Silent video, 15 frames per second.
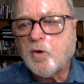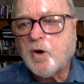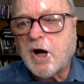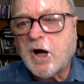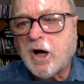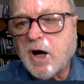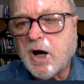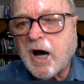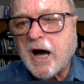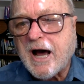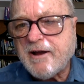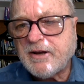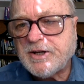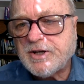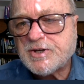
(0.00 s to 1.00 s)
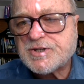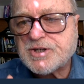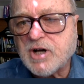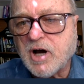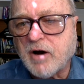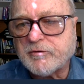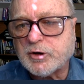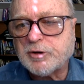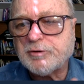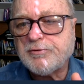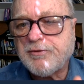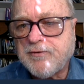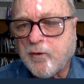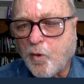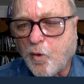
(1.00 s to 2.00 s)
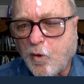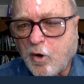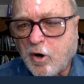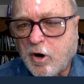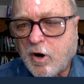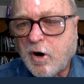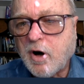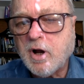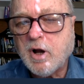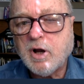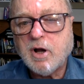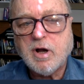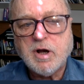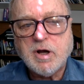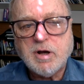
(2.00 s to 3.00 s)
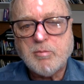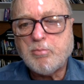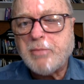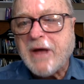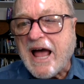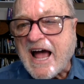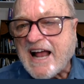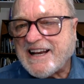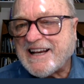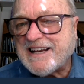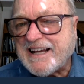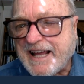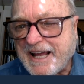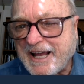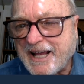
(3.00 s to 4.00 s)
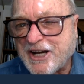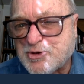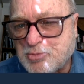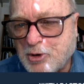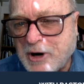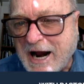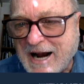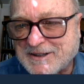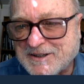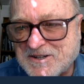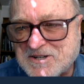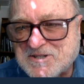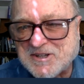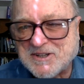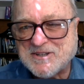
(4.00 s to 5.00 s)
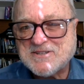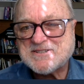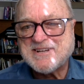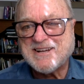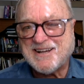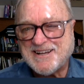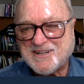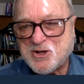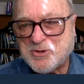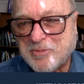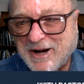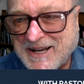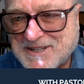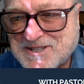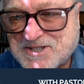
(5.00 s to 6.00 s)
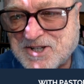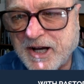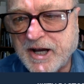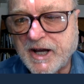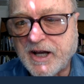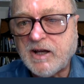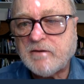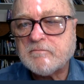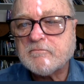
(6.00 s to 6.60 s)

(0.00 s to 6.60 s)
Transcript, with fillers: uh, I discovered four batting cage practices, you might say,